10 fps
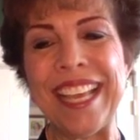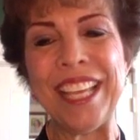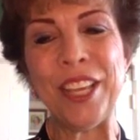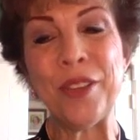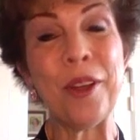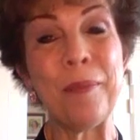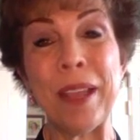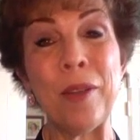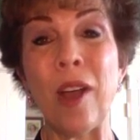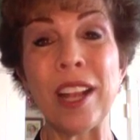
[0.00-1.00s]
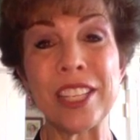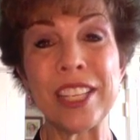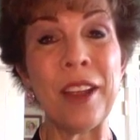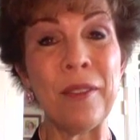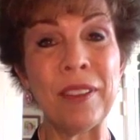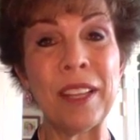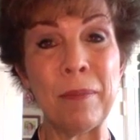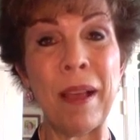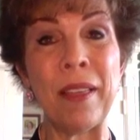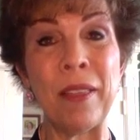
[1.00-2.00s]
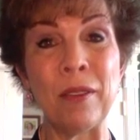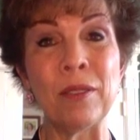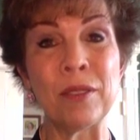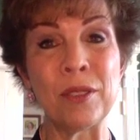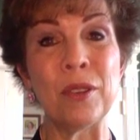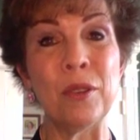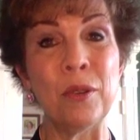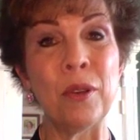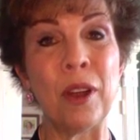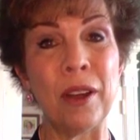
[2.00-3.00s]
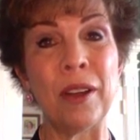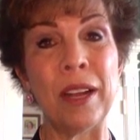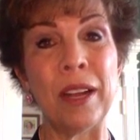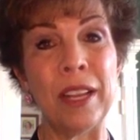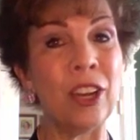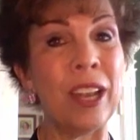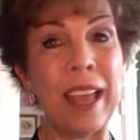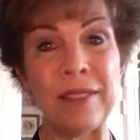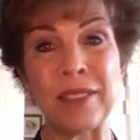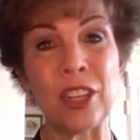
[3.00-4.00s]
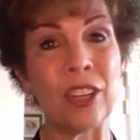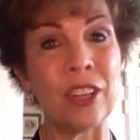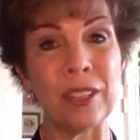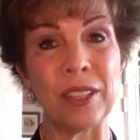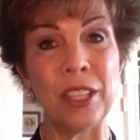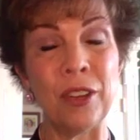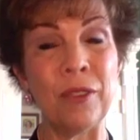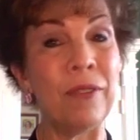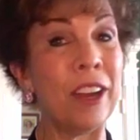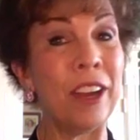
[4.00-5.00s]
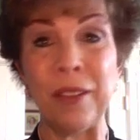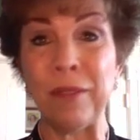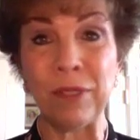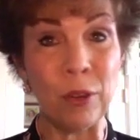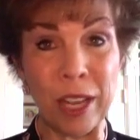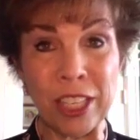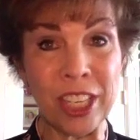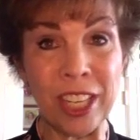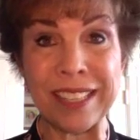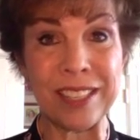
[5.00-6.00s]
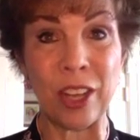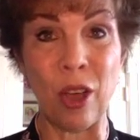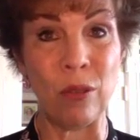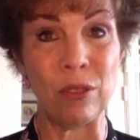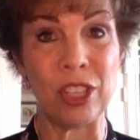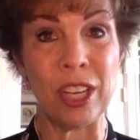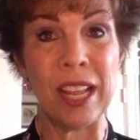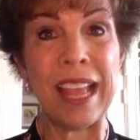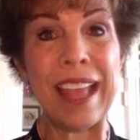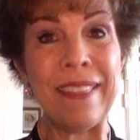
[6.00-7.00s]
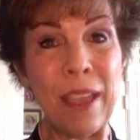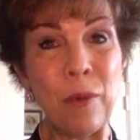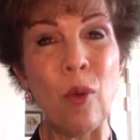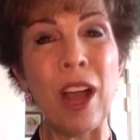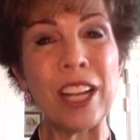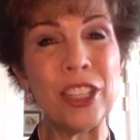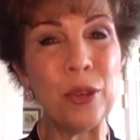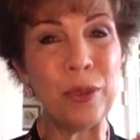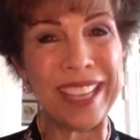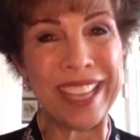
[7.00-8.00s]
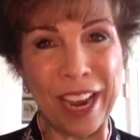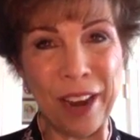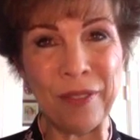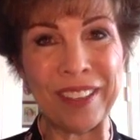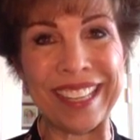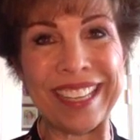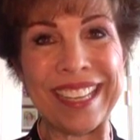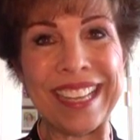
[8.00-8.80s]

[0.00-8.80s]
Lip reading: You are being watched carefully by those who are in your life circle. You're very influential as a coach, and they watch you carefully,